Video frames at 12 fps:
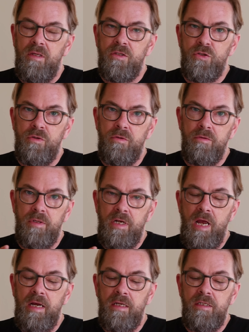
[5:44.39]
So the
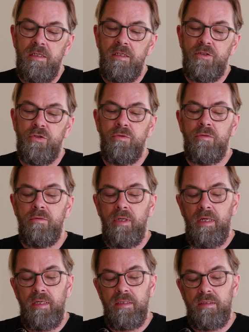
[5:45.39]
Leica
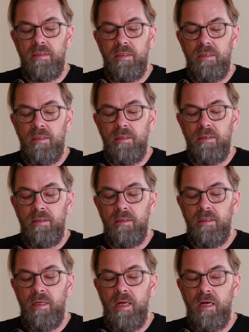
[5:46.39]
TL2 is
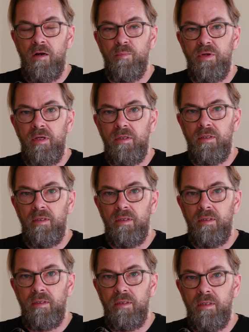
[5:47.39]
a
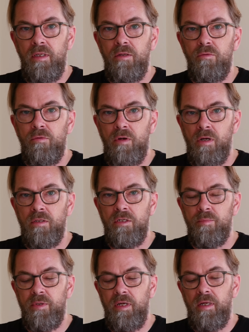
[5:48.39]
completely new
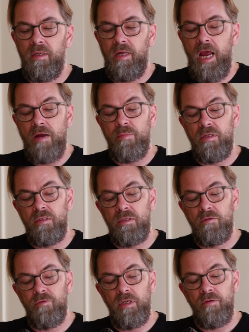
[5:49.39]
concept in
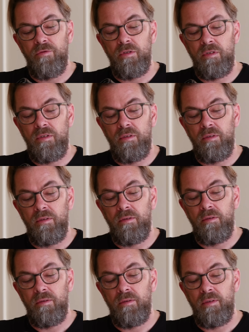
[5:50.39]
cameras when it was
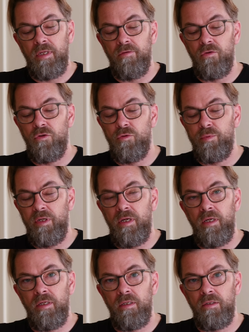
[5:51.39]
uh, developed
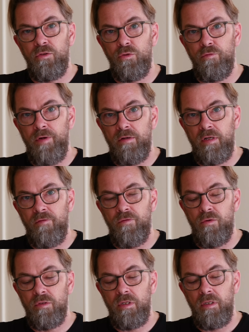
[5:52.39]
in
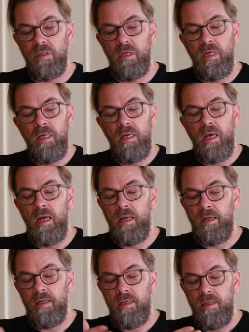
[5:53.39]
2014
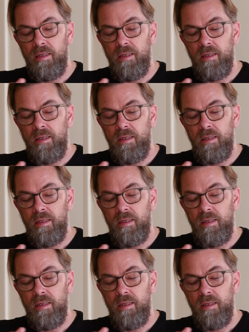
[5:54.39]
and